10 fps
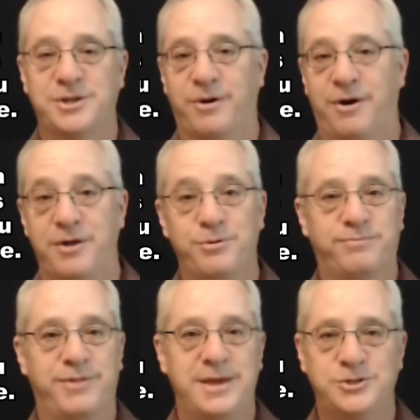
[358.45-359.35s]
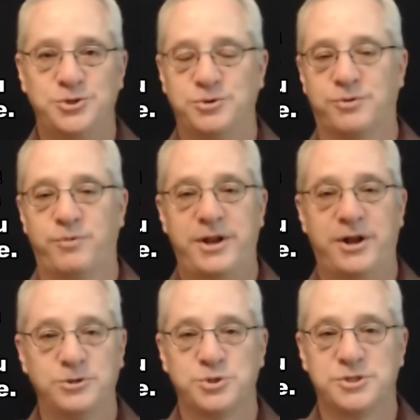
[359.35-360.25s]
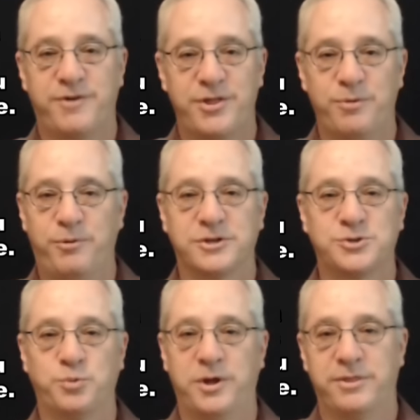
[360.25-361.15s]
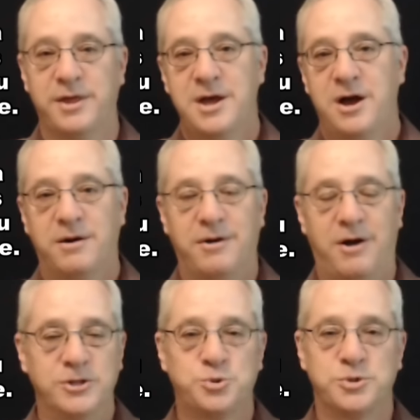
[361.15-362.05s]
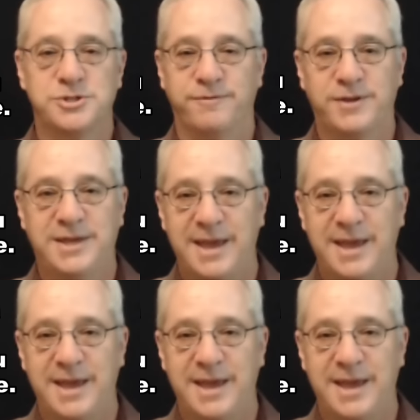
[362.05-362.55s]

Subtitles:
There are other things. You could read hundreds of other books with hundreds of